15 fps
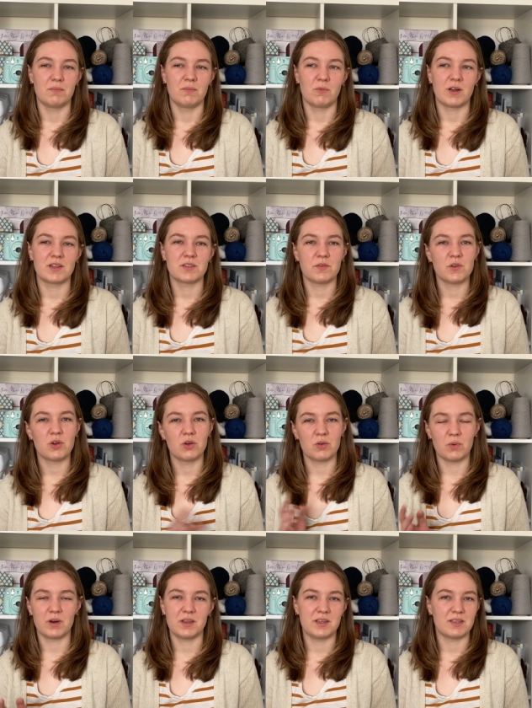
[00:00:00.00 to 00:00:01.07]
Whereas if you go to
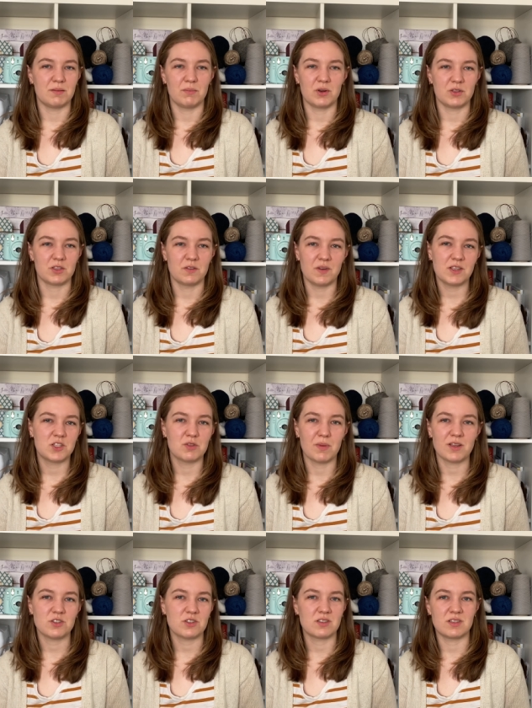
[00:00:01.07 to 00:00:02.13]
one of these in-person events, you might just